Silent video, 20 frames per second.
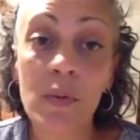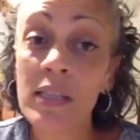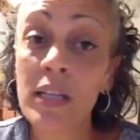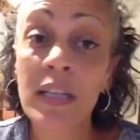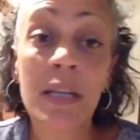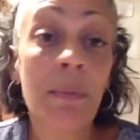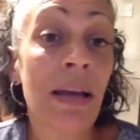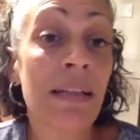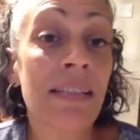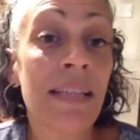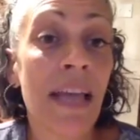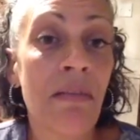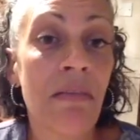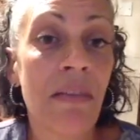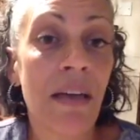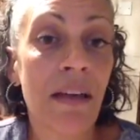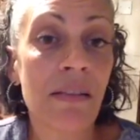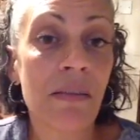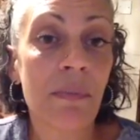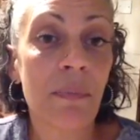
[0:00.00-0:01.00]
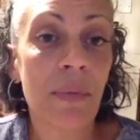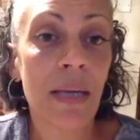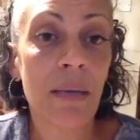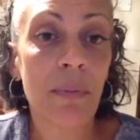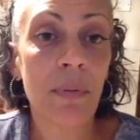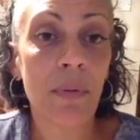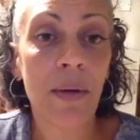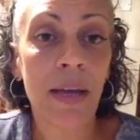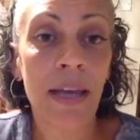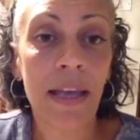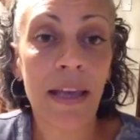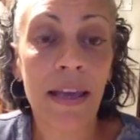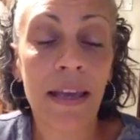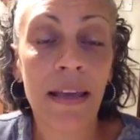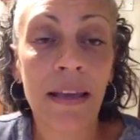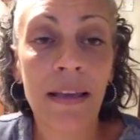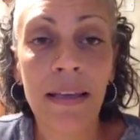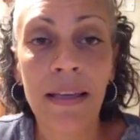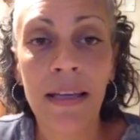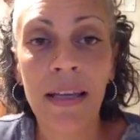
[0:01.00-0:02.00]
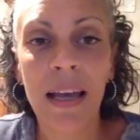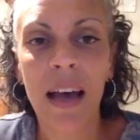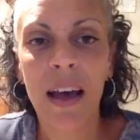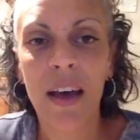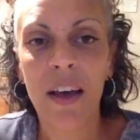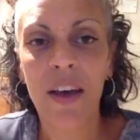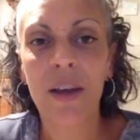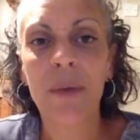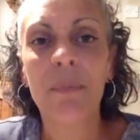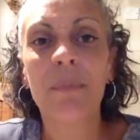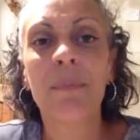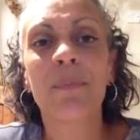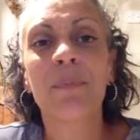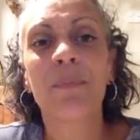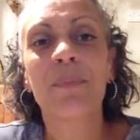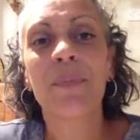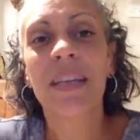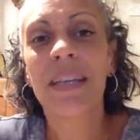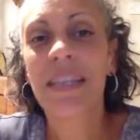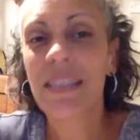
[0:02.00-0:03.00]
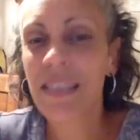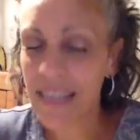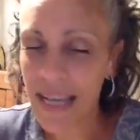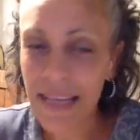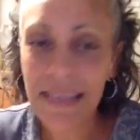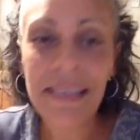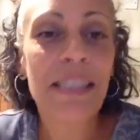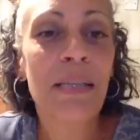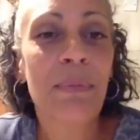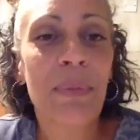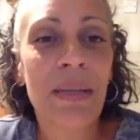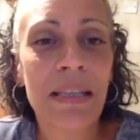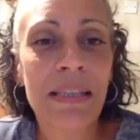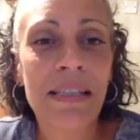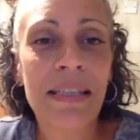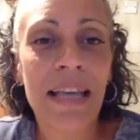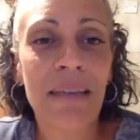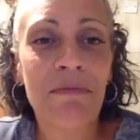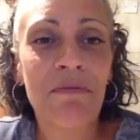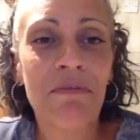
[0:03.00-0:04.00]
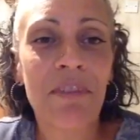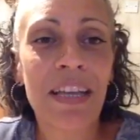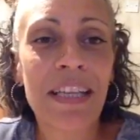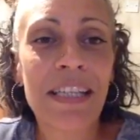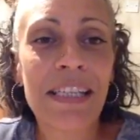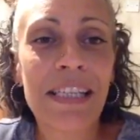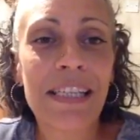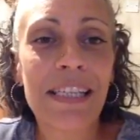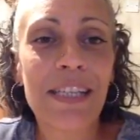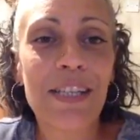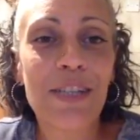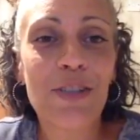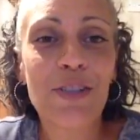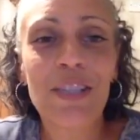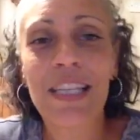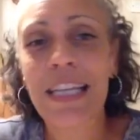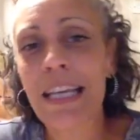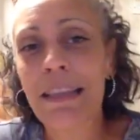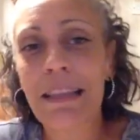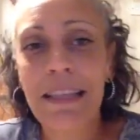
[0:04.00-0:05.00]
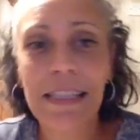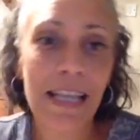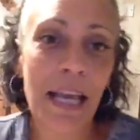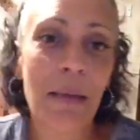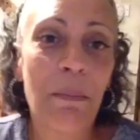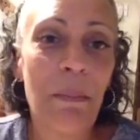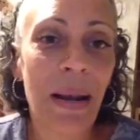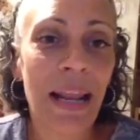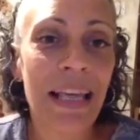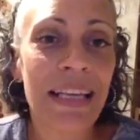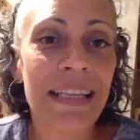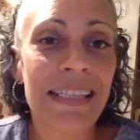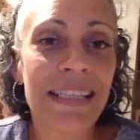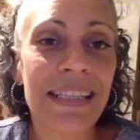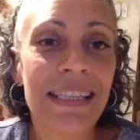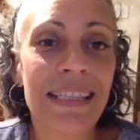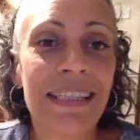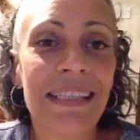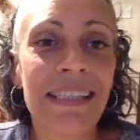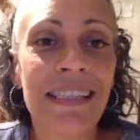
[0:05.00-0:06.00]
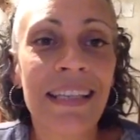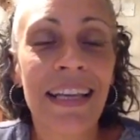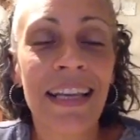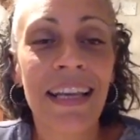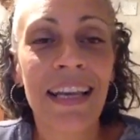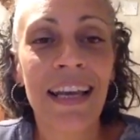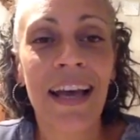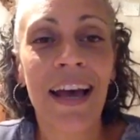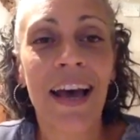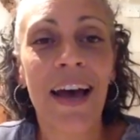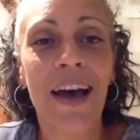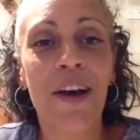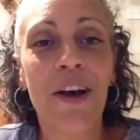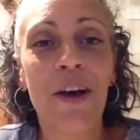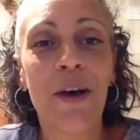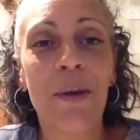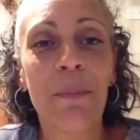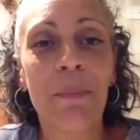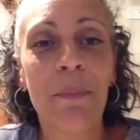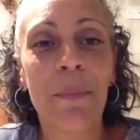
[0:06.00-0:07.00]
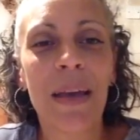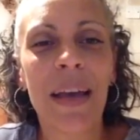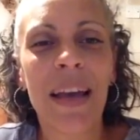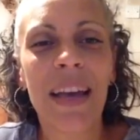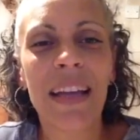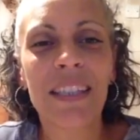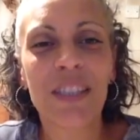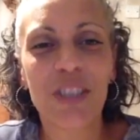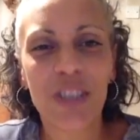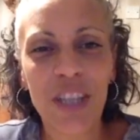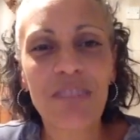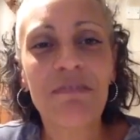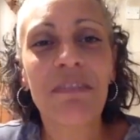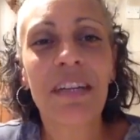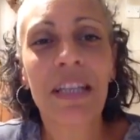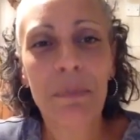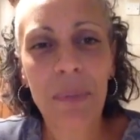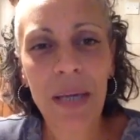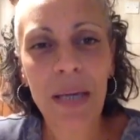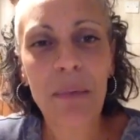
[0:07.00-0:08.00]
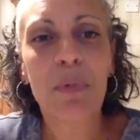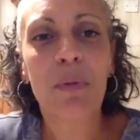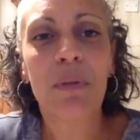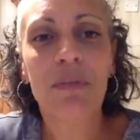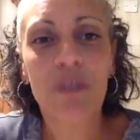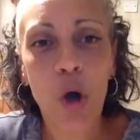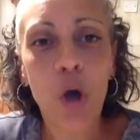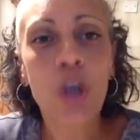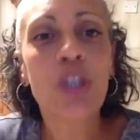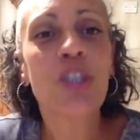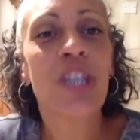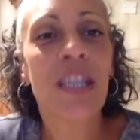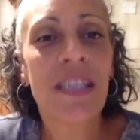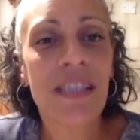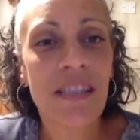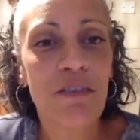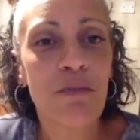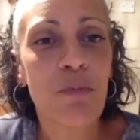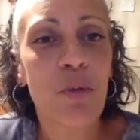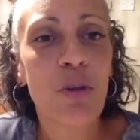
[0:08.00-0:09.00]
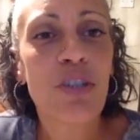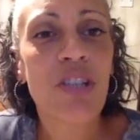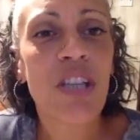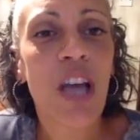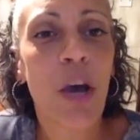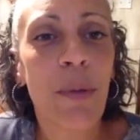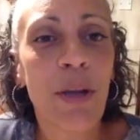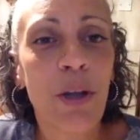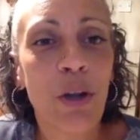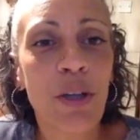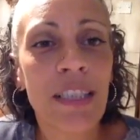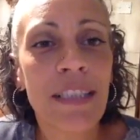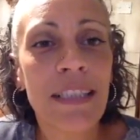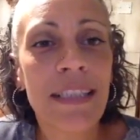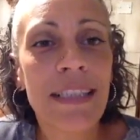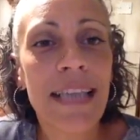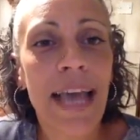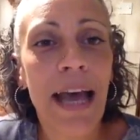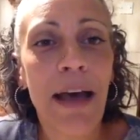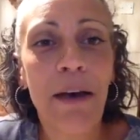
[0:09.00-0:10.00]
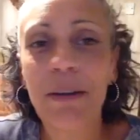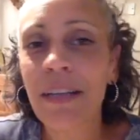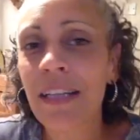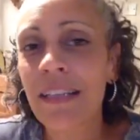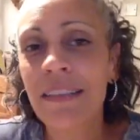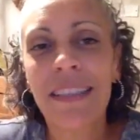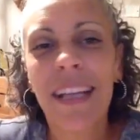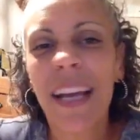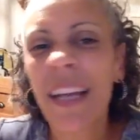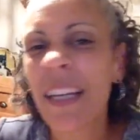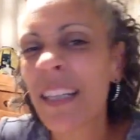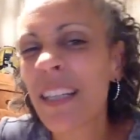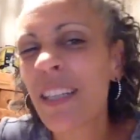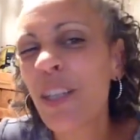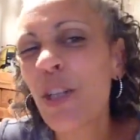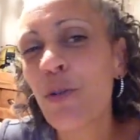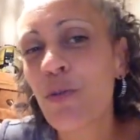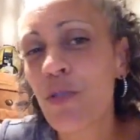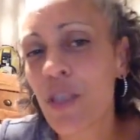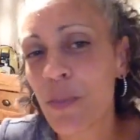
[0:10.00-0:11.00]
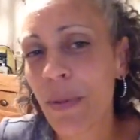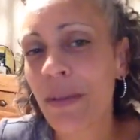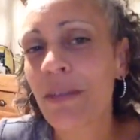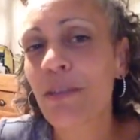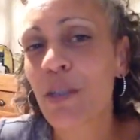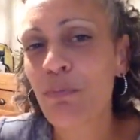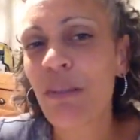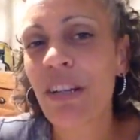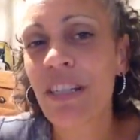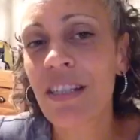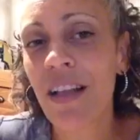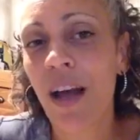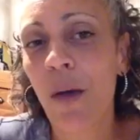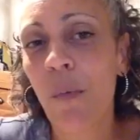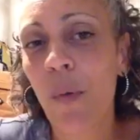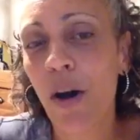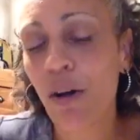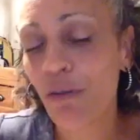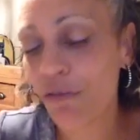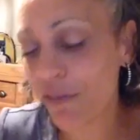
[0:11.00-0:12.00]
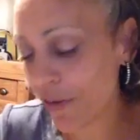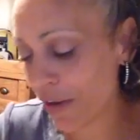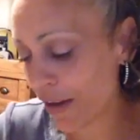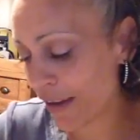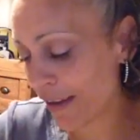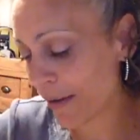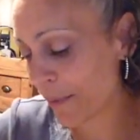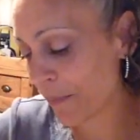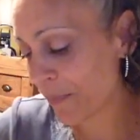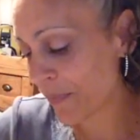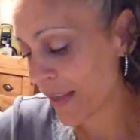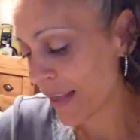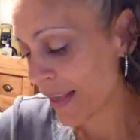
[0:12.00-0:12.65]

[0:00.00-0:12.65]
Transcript: There's only about 10,000 people here. It tends to be the same faces that you see in the same places. And generally people have got a gist of what's going on in the town and news spreads like wildfire.